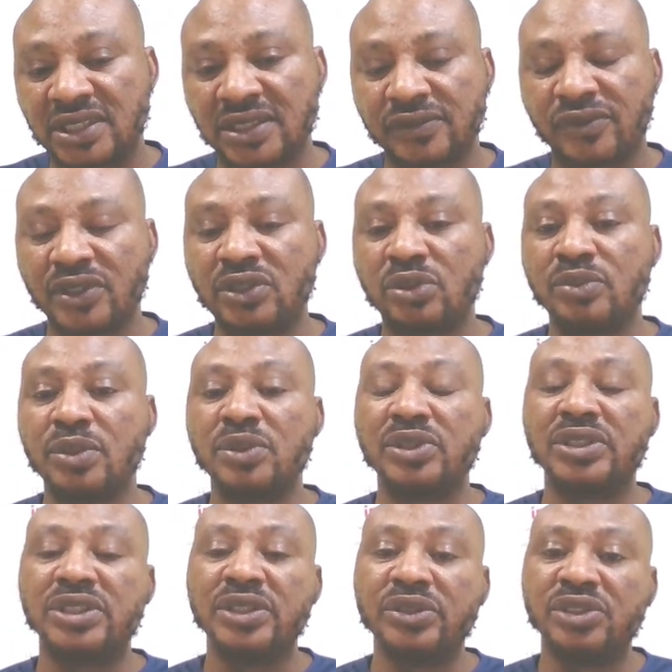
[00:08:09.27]
for you to be able to
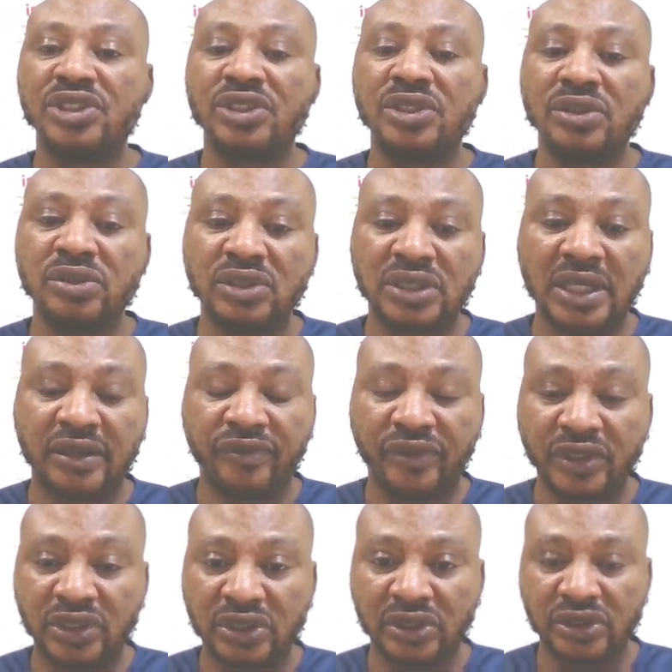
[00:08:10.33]
see those
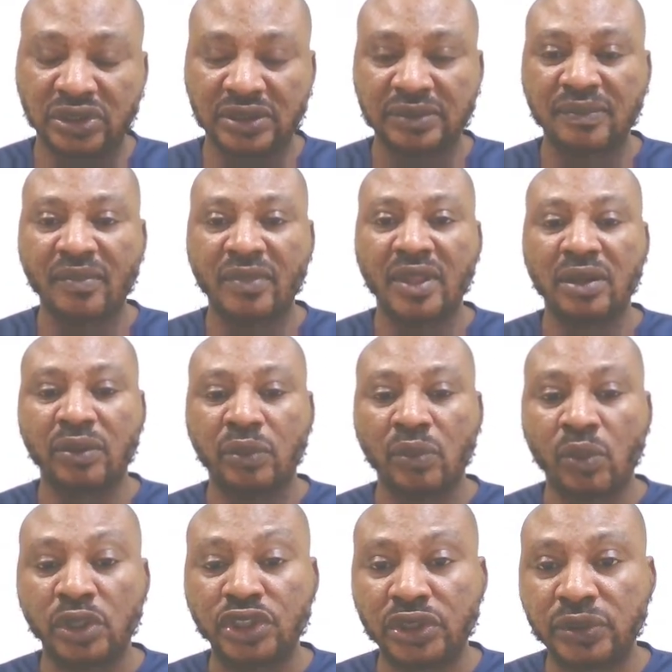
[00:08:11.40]
pictures,
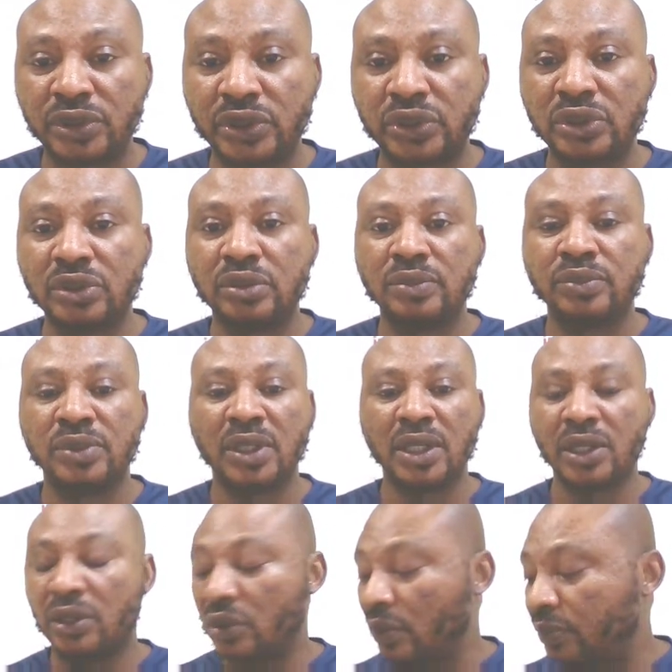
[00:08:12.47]
watch YouTube,
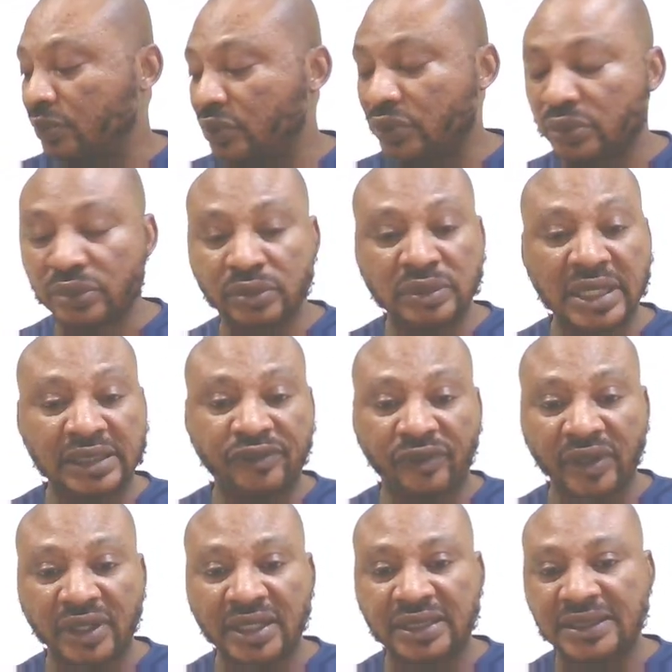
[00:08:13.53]
open to
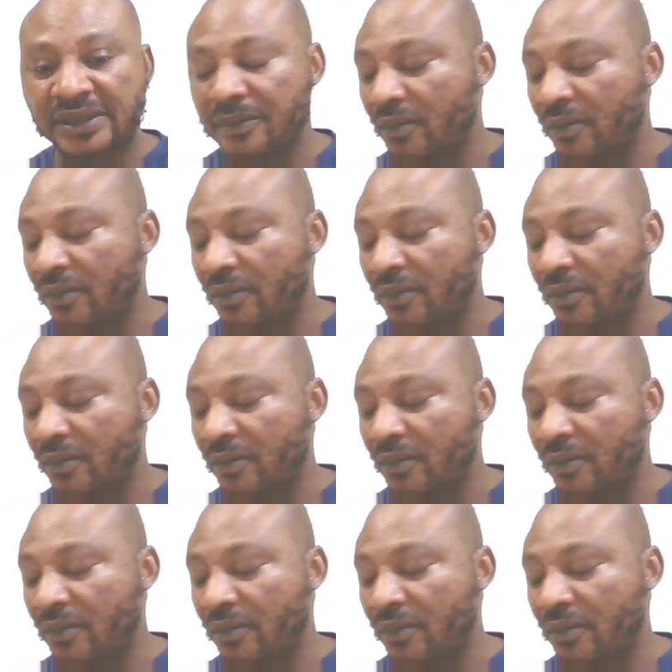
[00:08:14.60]
Netflix,